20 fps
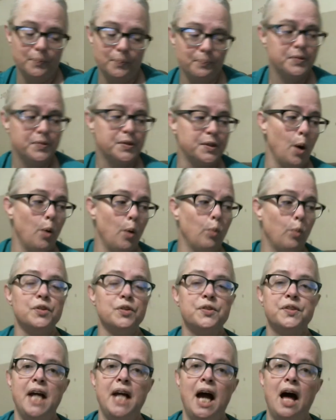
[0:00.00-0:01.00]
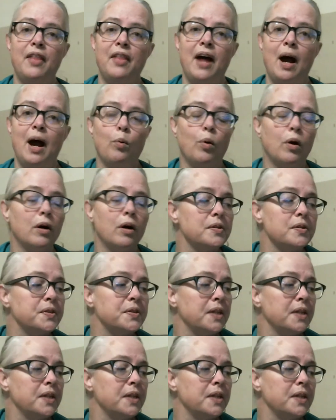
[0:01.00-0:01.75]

So we'll see how that works.